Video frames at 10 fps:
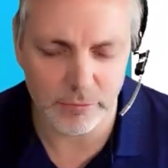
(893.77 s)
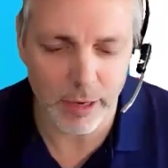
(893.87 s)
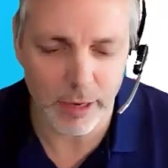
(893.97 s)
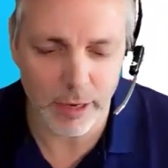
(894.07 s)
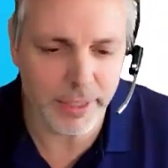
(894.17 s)

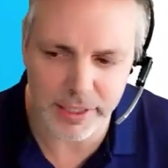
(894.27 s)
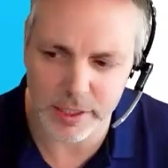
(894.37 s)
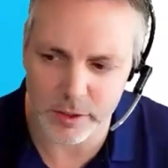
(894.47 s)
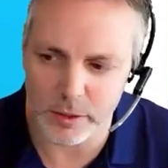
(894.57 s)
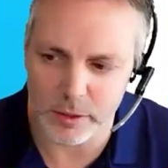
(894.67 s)
remedy
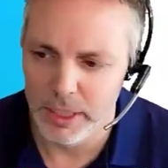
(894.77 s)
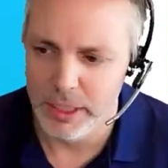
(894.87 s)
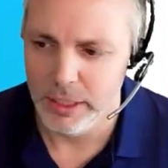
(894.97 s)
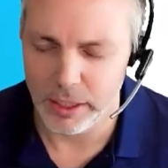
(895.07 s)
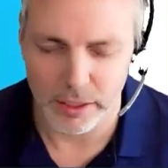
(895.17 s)
system,
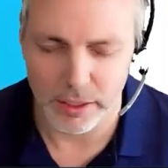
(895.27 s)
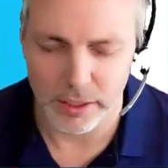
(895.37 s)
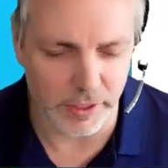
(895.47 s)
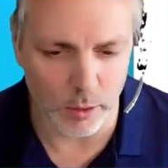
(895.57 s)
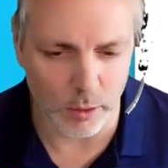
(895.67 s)
for
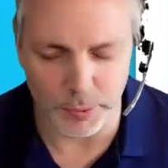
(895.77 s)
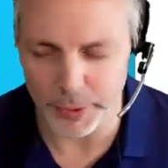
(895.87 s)
example?